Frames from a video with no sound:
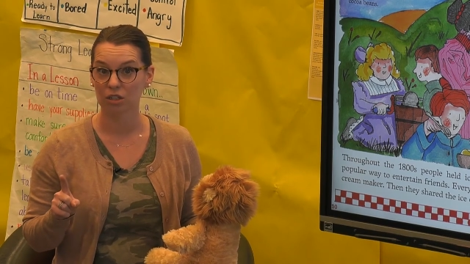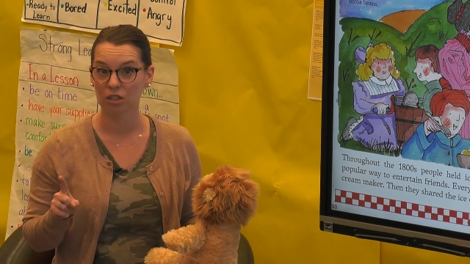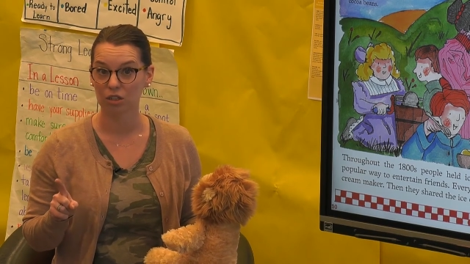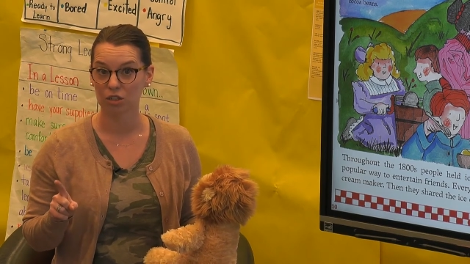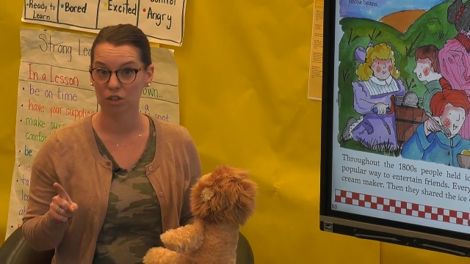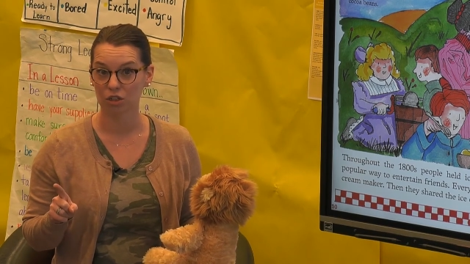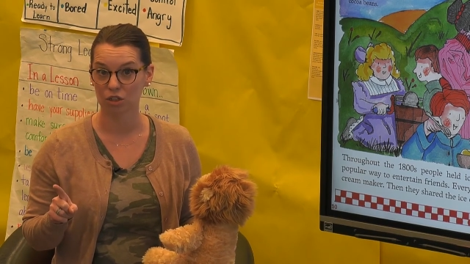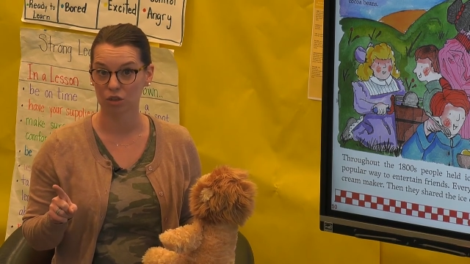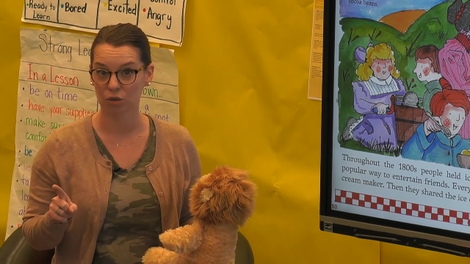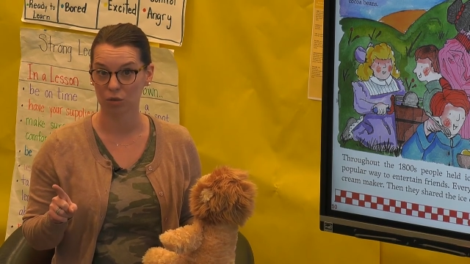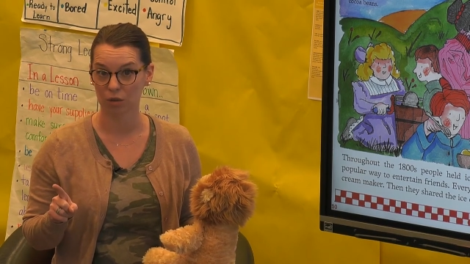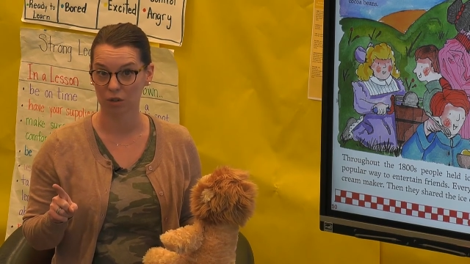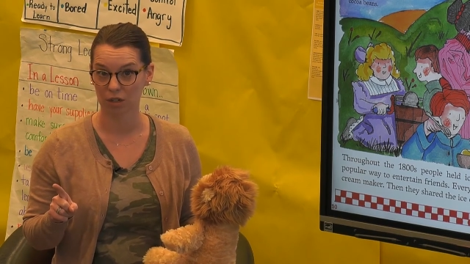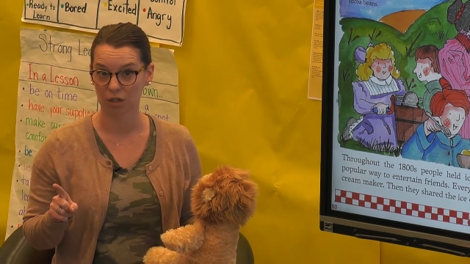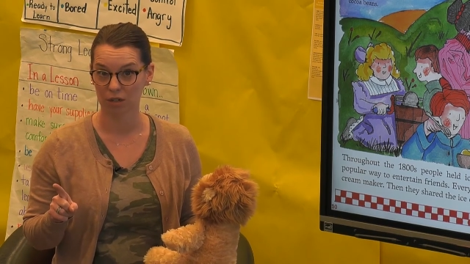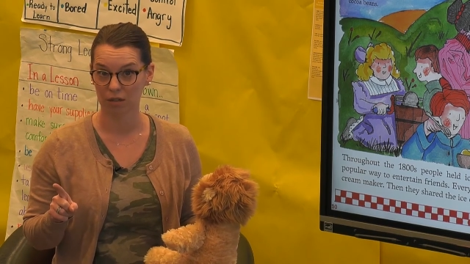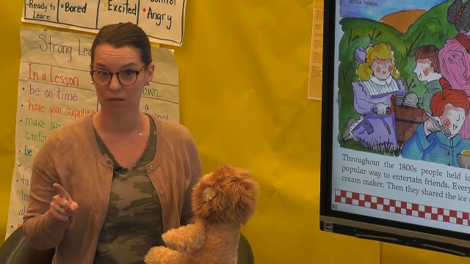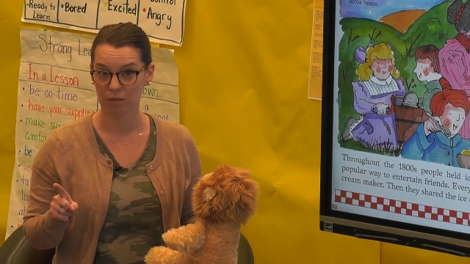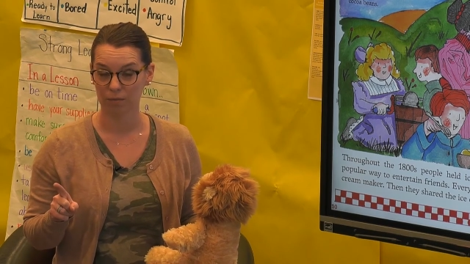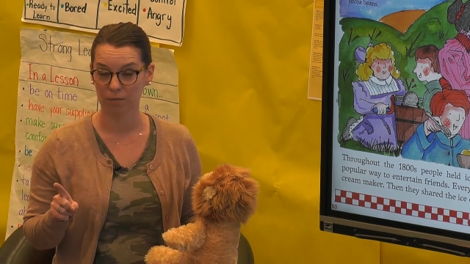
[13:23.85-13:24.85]
sure.
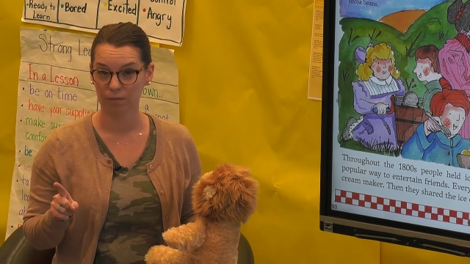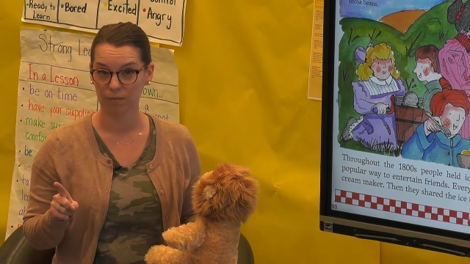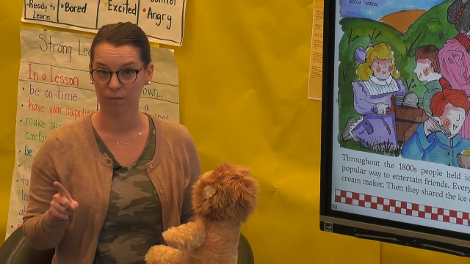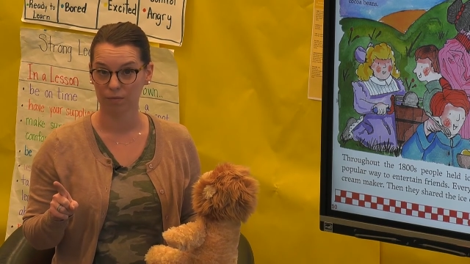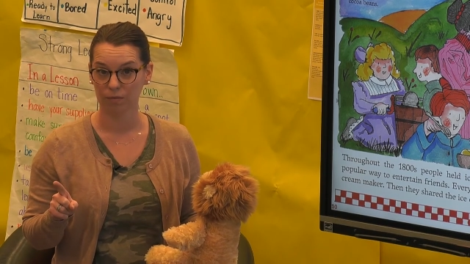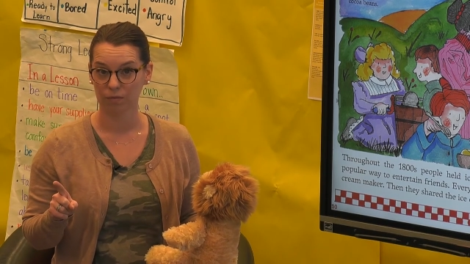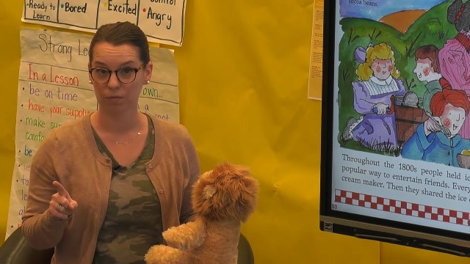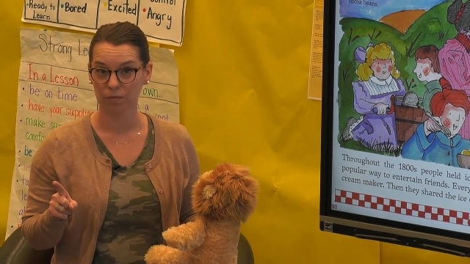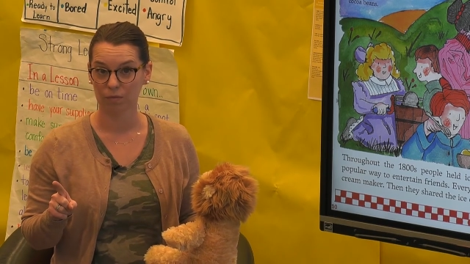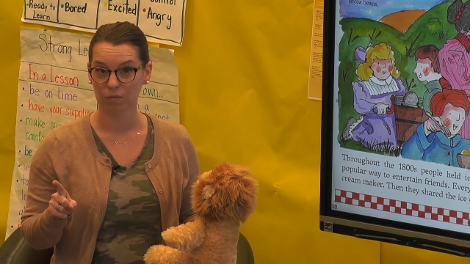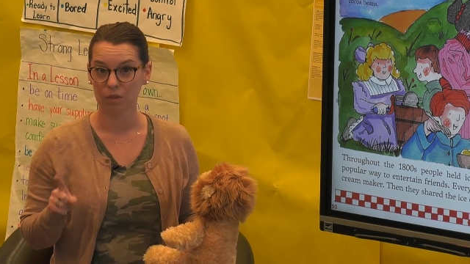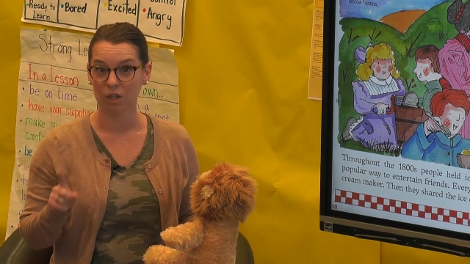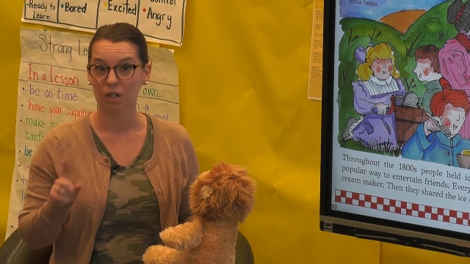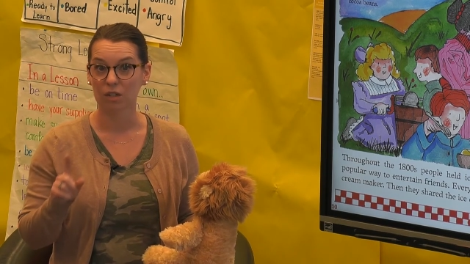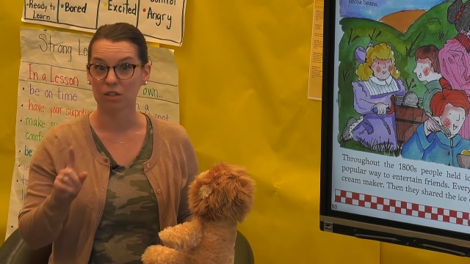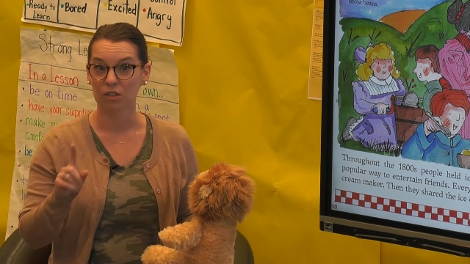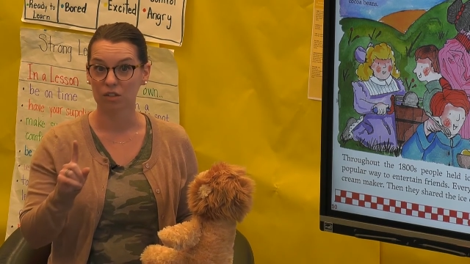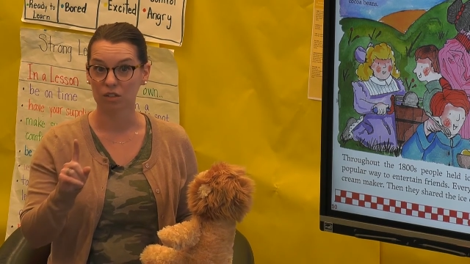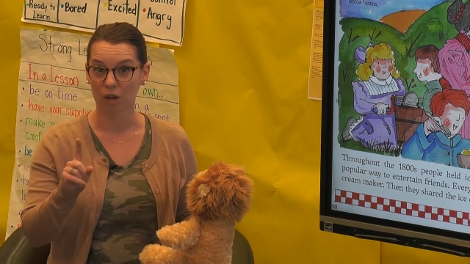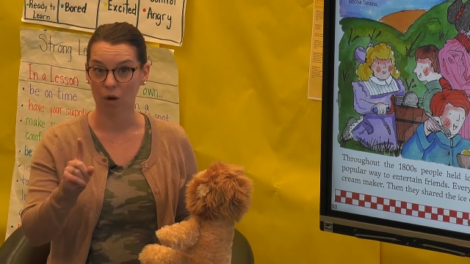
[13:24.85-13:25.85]

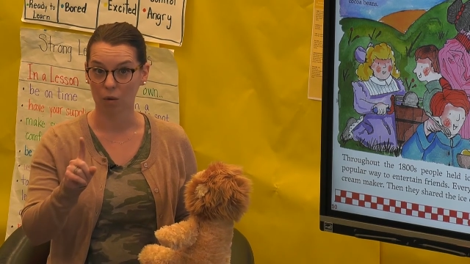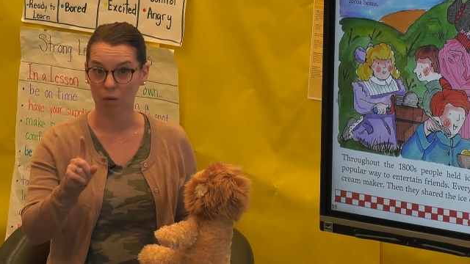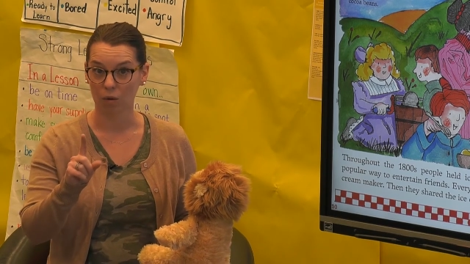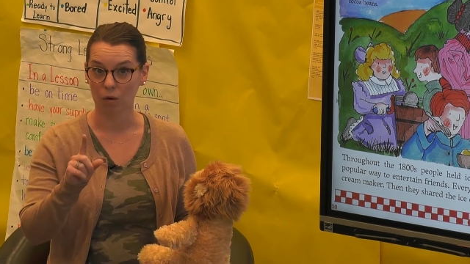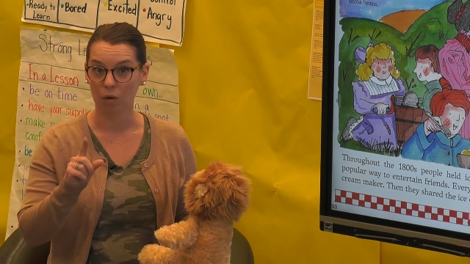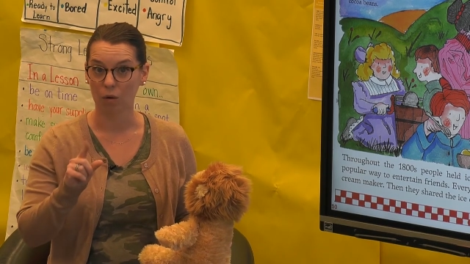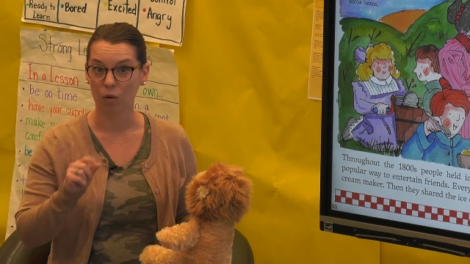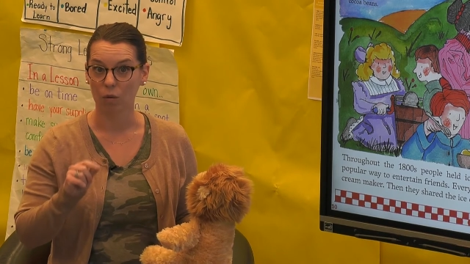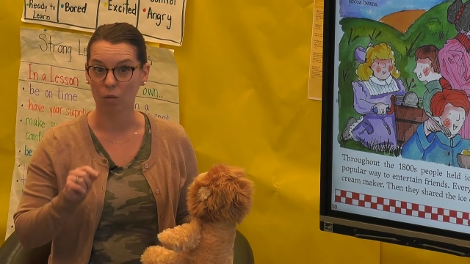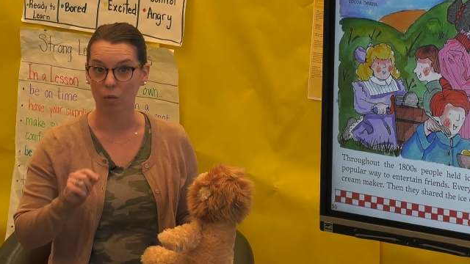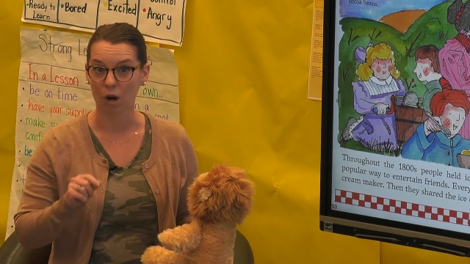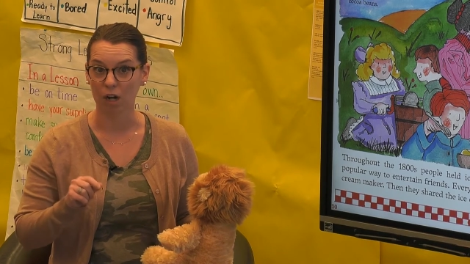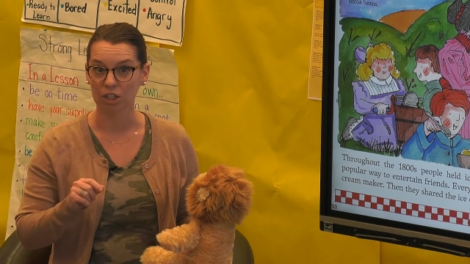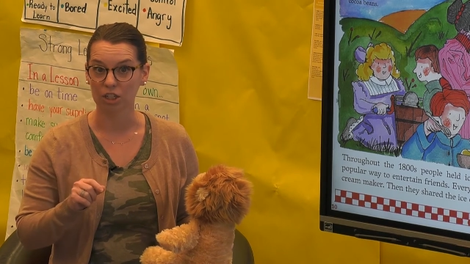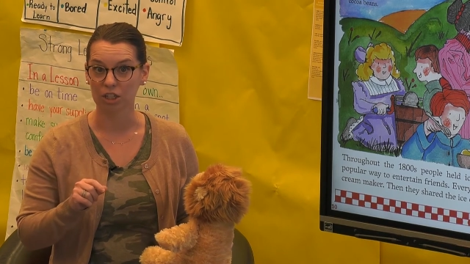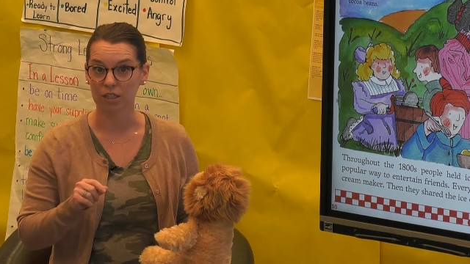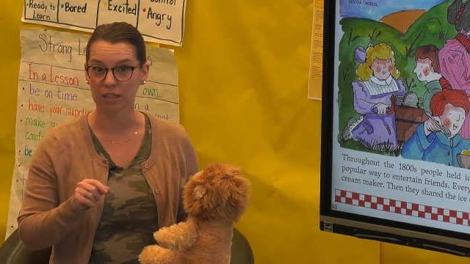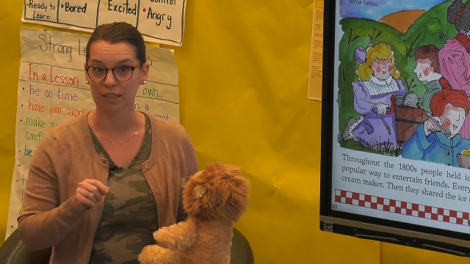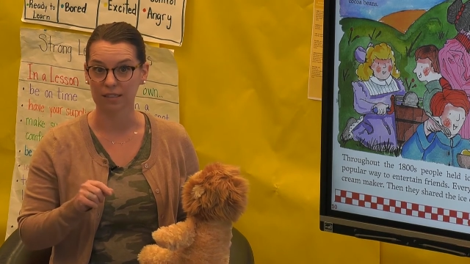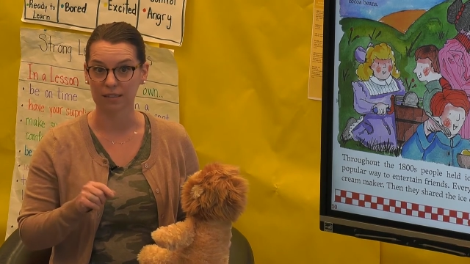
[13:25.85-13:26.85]
So watch
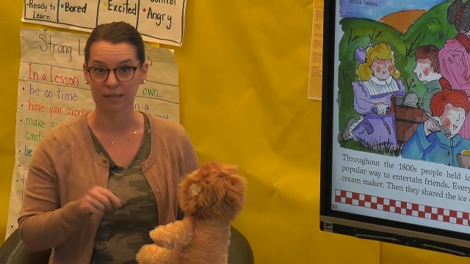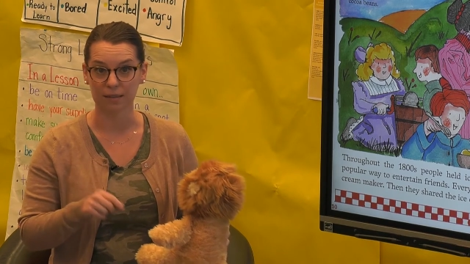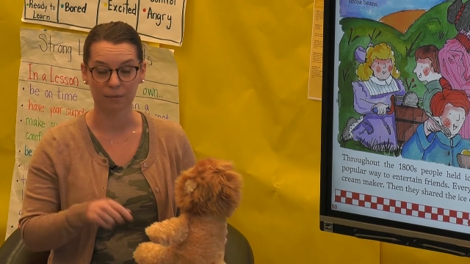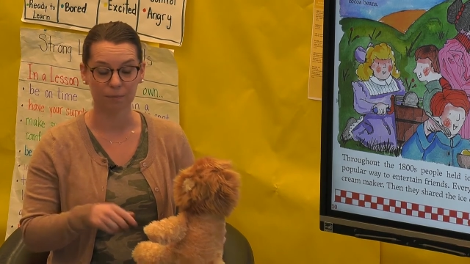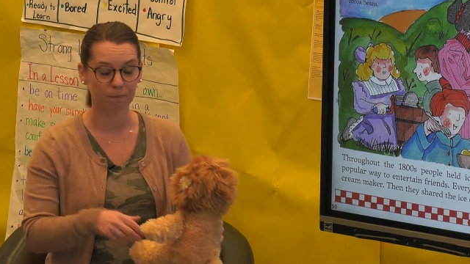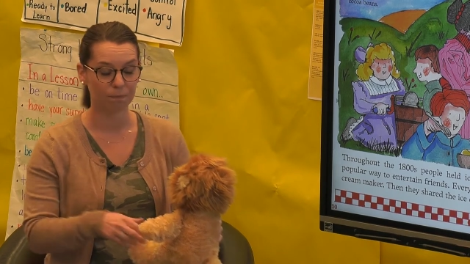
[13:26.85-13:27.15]
and listen.